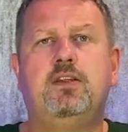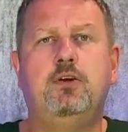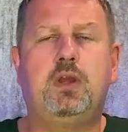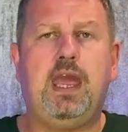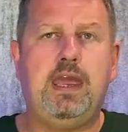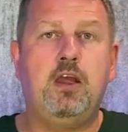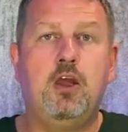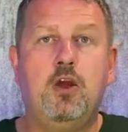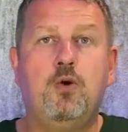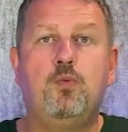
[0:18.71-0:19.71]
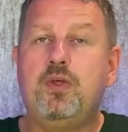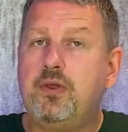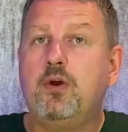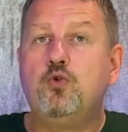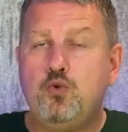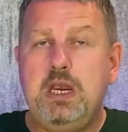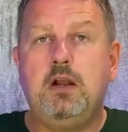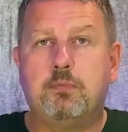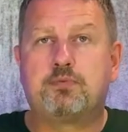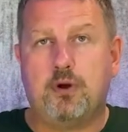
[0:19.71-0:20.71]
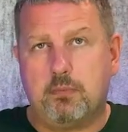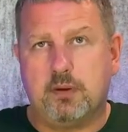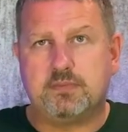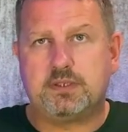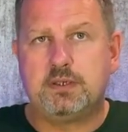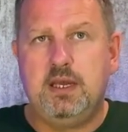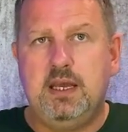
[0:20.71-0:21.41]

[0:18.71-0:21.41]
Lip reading: the UK with real problems.